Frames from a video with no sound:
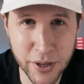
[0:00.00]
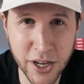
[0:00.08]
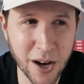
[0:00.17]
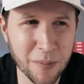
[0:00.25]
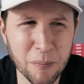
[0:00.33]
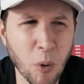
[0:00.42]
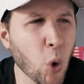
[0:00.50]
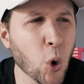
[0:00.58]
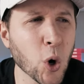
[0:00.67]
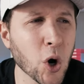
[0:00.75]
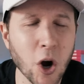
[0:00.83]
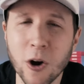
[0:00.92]
become
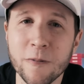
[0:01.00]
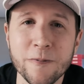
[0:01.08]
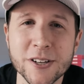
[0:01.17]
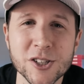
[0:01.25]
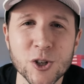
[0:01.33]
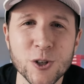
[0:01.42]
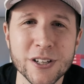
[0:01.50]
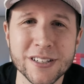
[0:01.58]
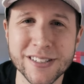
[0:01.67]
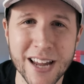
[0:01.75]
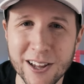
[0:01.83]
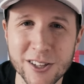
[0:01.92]
more artificial
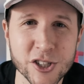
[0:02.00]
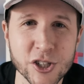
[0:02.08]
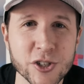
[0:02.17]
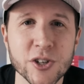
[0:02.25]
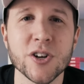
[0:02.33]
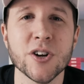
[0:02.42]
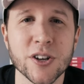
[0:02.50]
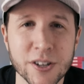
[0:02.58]
intelligenter.